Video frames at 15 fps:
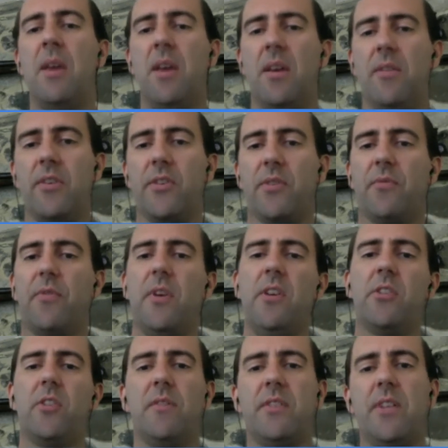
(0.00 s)
there's a free
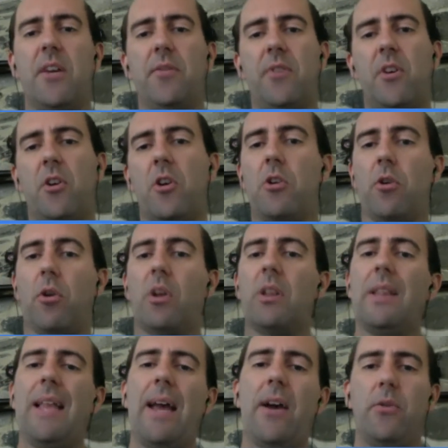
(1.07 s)
service out there called
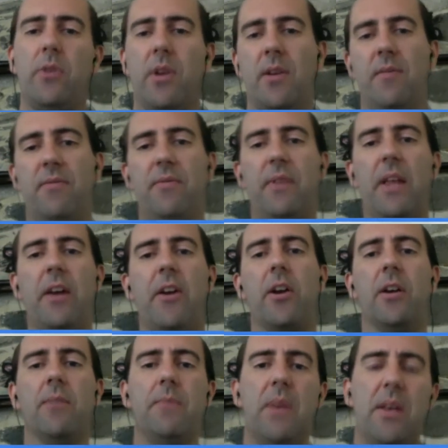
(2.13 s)

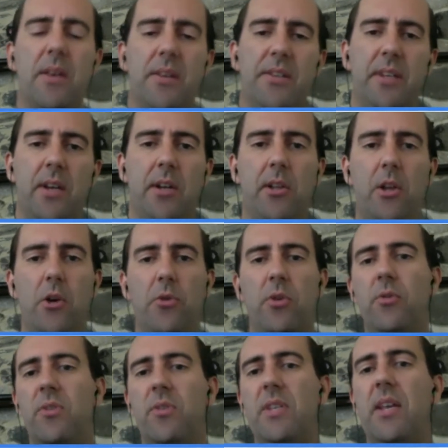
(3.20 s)
Cloudflare,
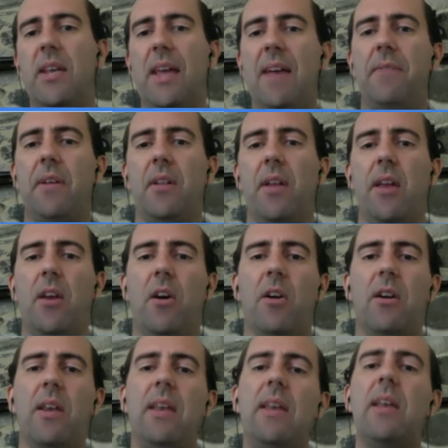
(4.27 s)

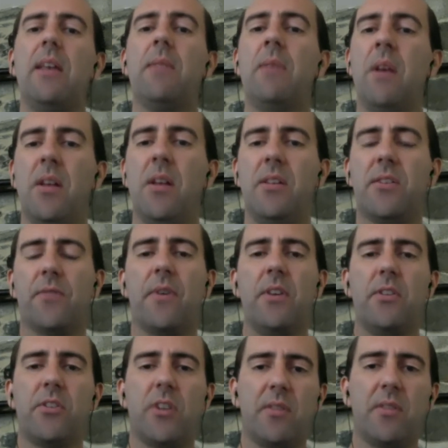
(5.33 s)
Cloudflare. It's a free
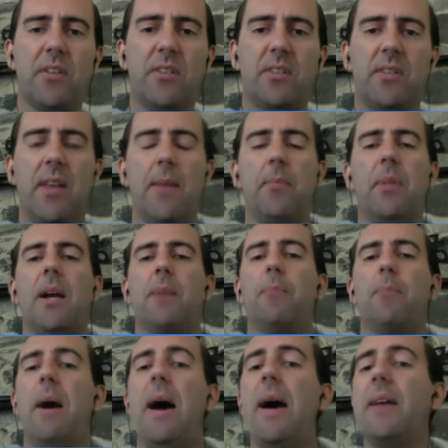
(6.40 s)
service. They block
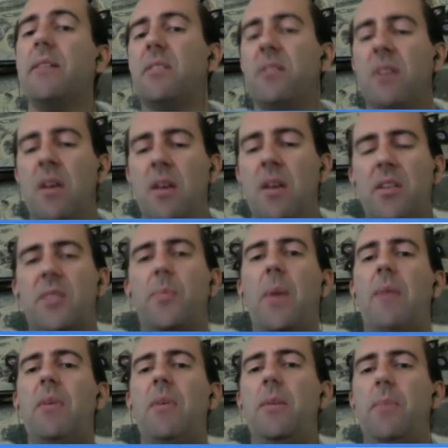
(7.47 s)
bots,
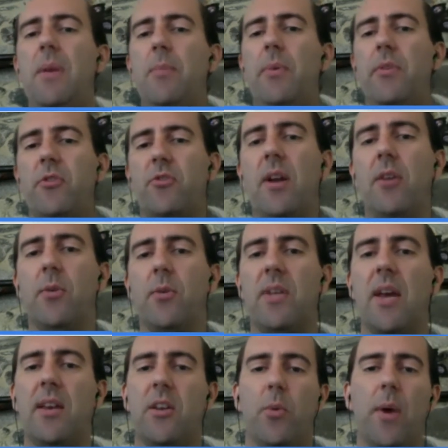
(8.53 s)
spammy people that try to
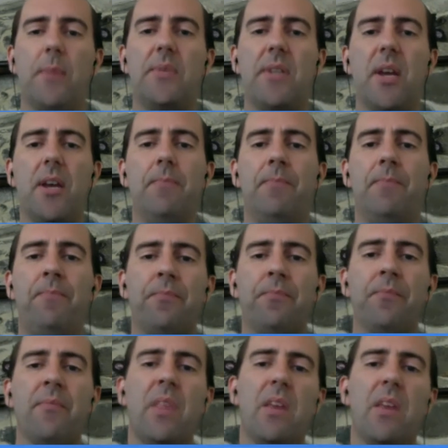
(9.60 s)
attack your website.
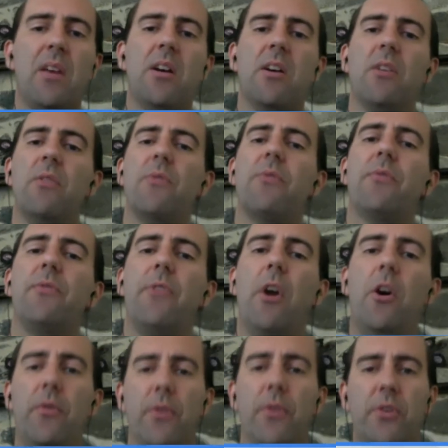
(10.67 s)

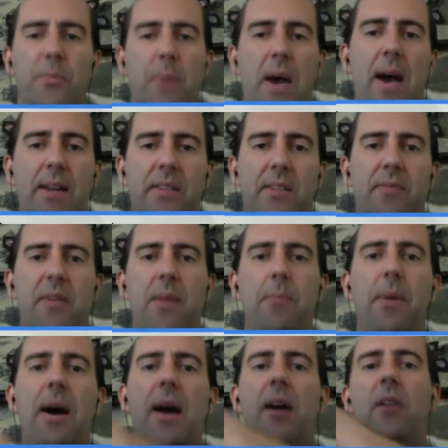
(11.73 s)
All those bots, if they
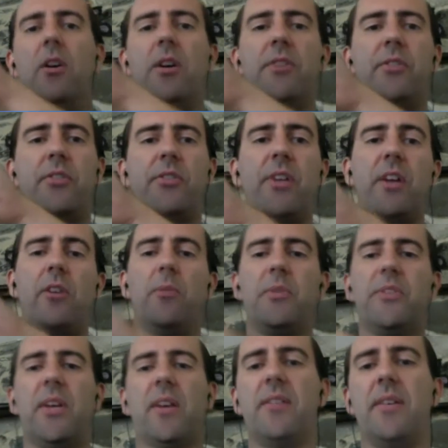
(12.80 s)
pile onto your site,
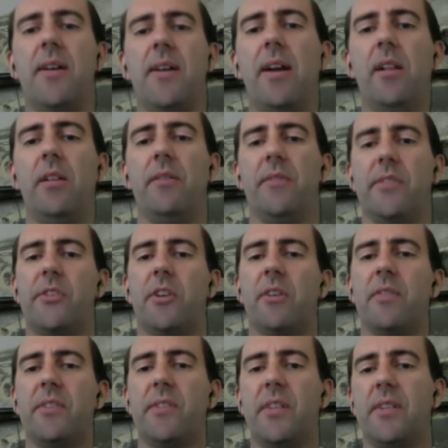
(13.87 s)
almost like a denial of a
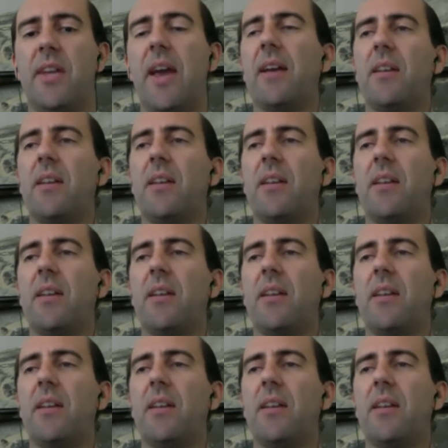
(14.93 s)
service attack,